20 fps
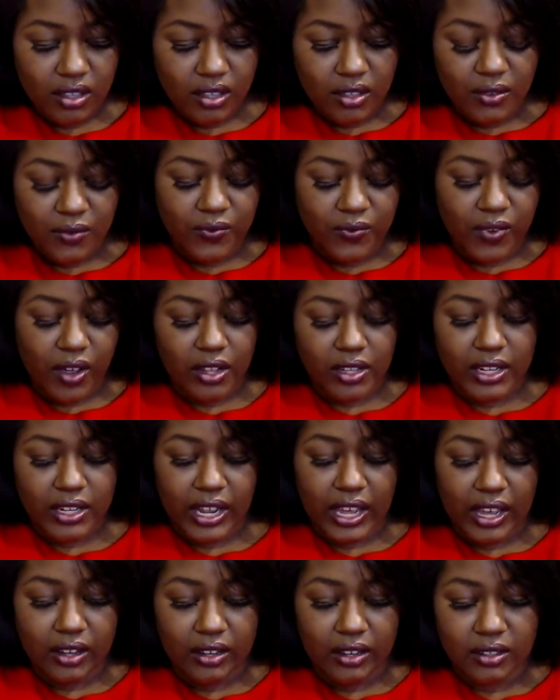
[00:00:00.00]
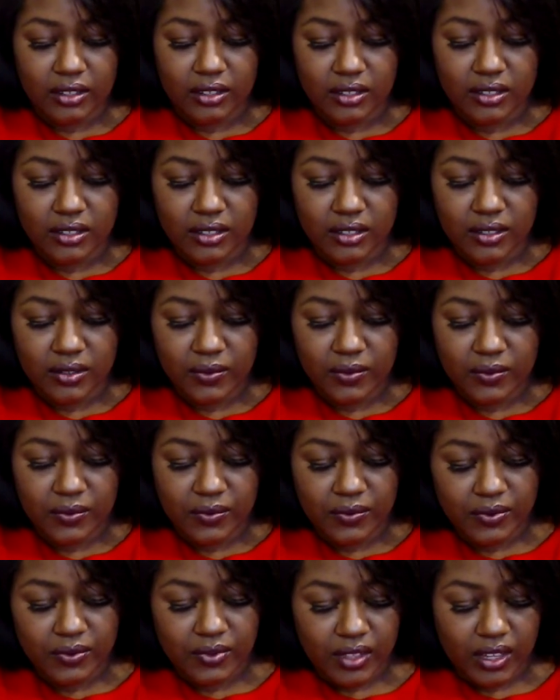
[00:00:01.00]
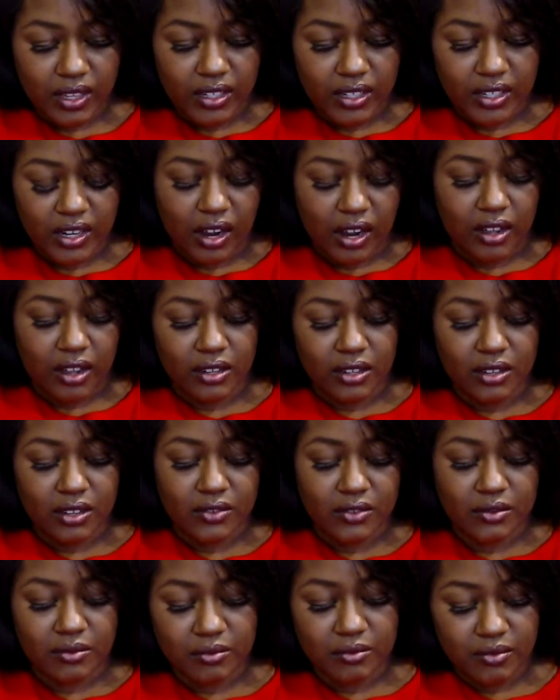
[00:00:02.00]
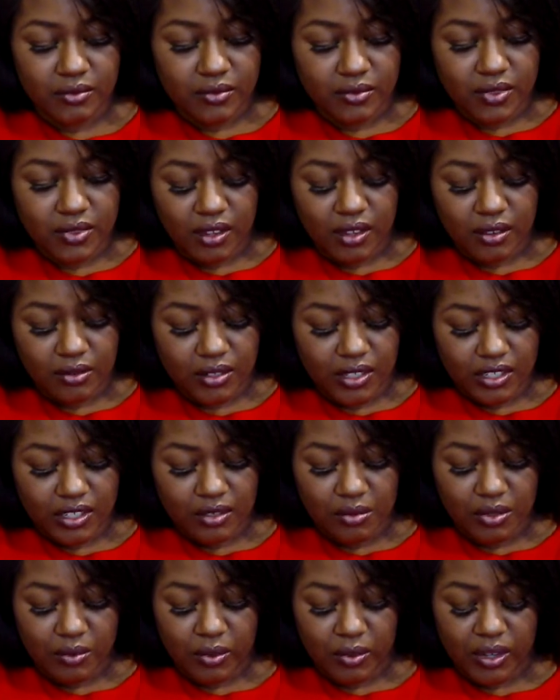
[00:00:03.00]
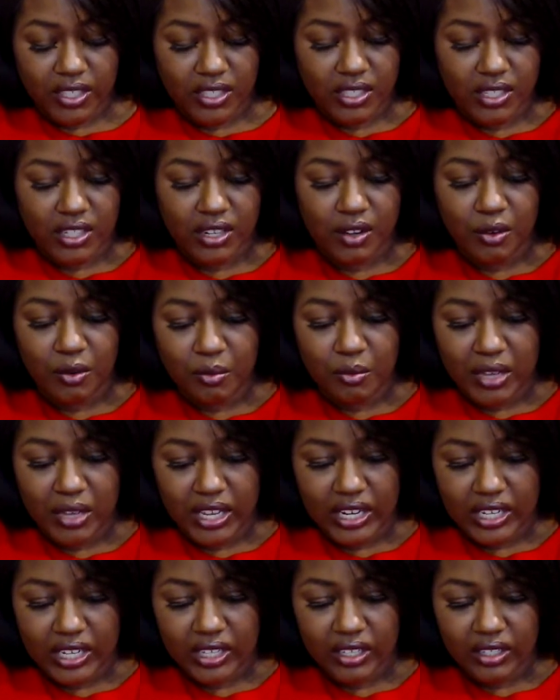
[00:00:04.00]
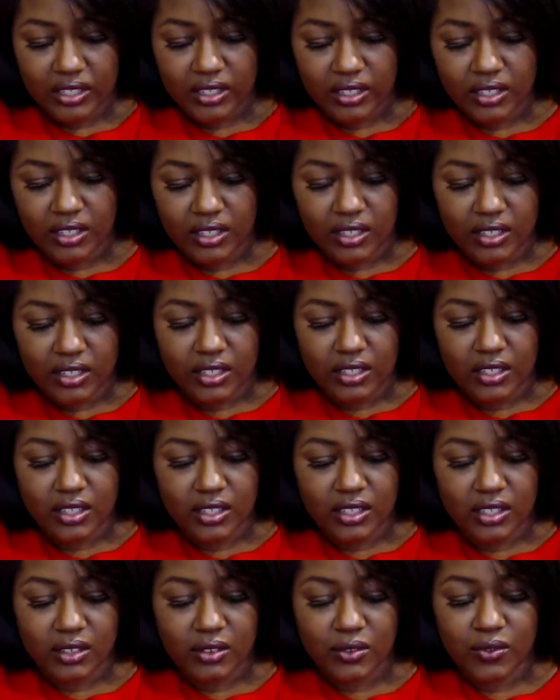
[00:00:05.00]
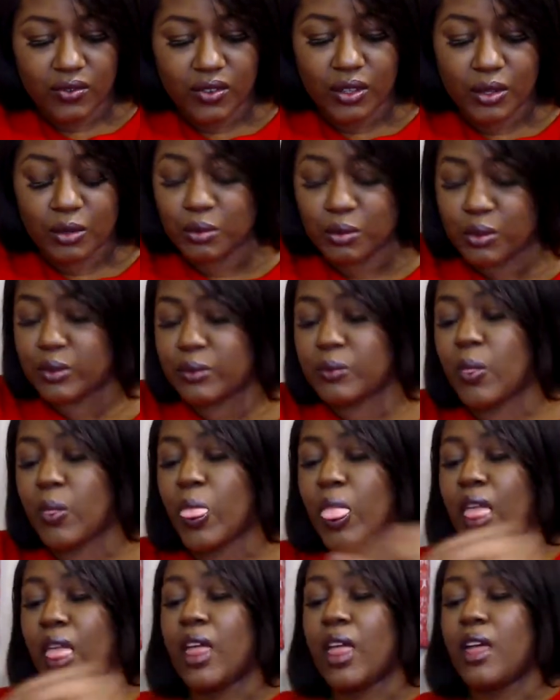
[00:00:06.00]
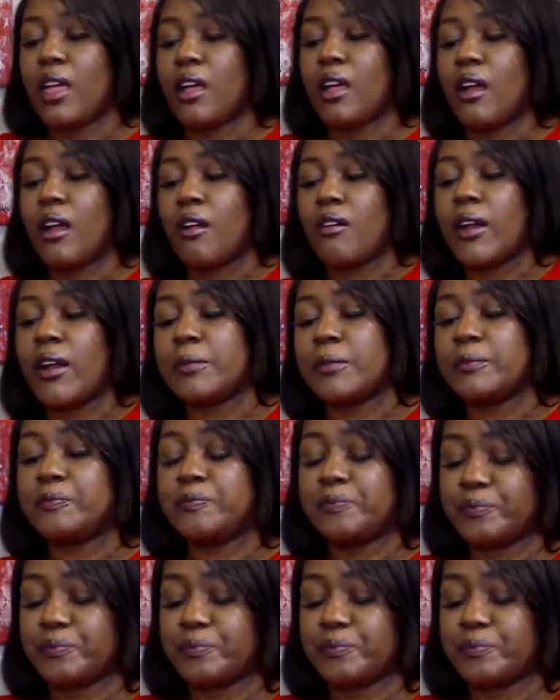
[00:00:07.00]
falling out. I need all of them. I don't need to be wasting no money. You feel me? Alright.